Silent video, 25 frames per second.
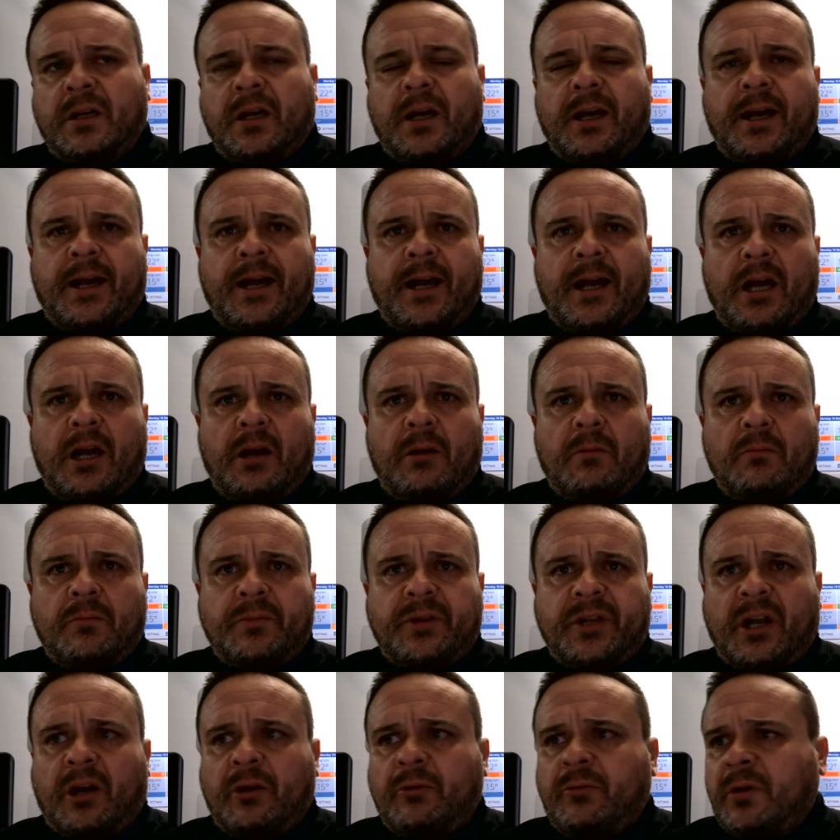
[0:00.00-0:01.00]
Um,
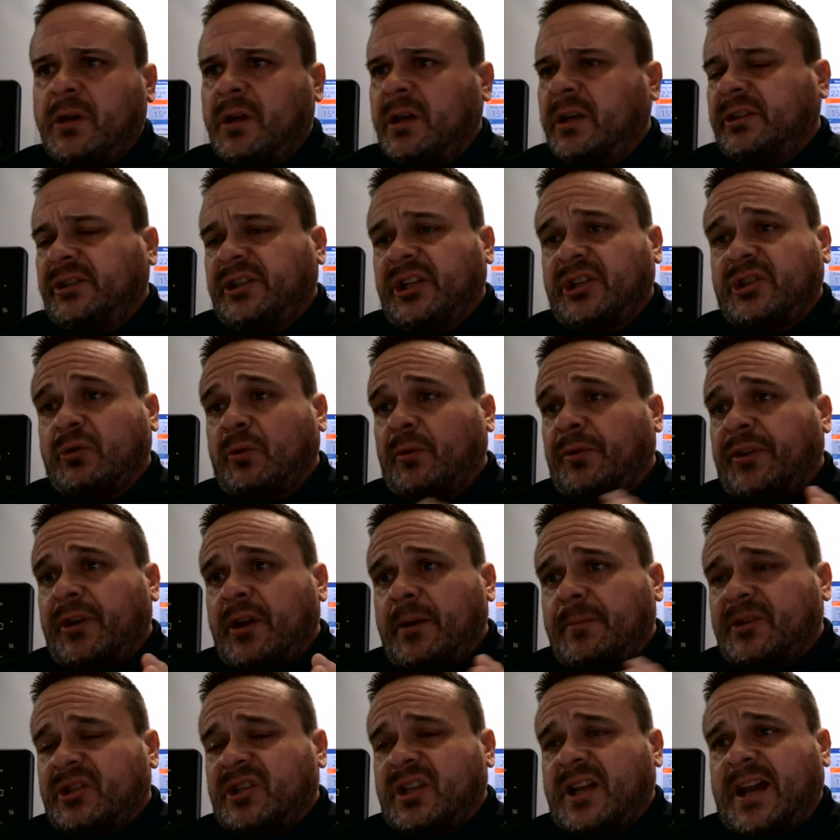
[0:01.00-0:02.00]
you know, digital
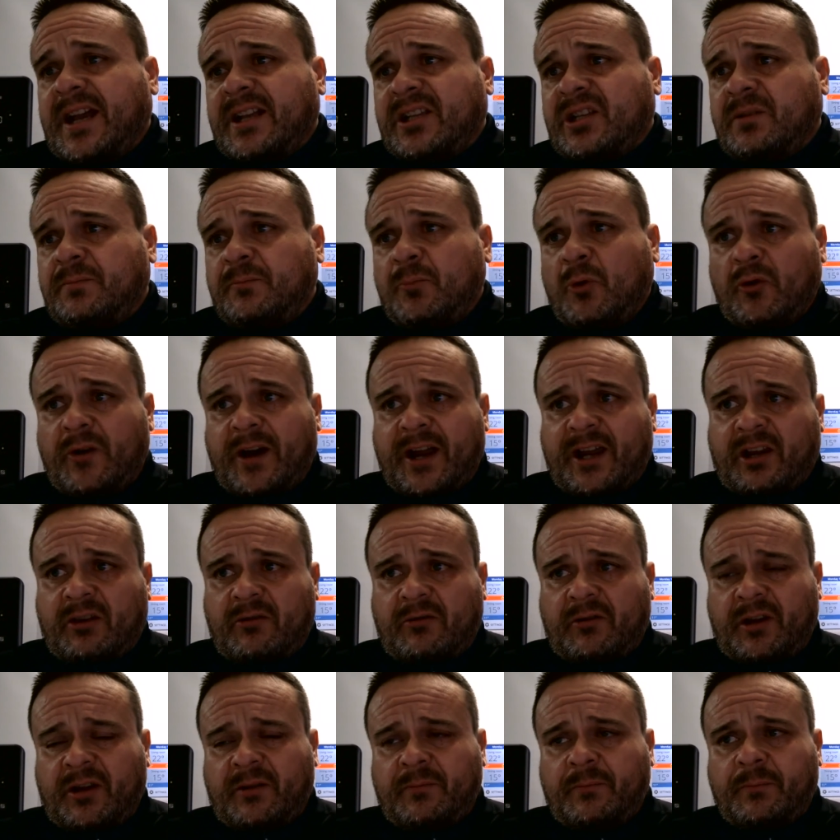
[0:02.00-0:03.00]
thermostats more
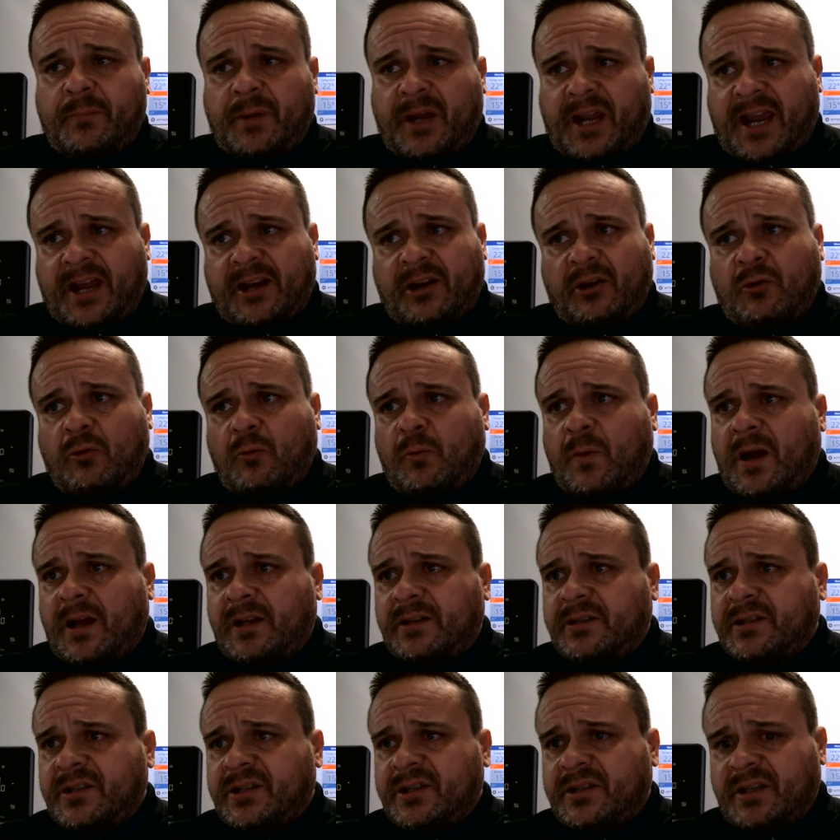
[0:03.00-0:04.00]
accurate than mechanical
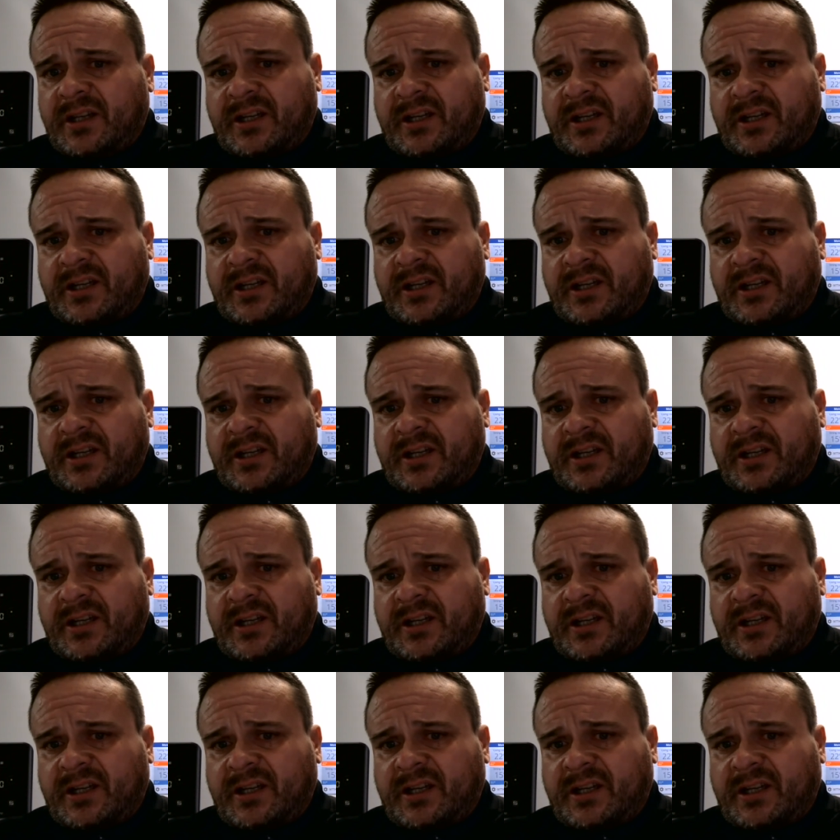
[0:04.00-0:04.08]
ones.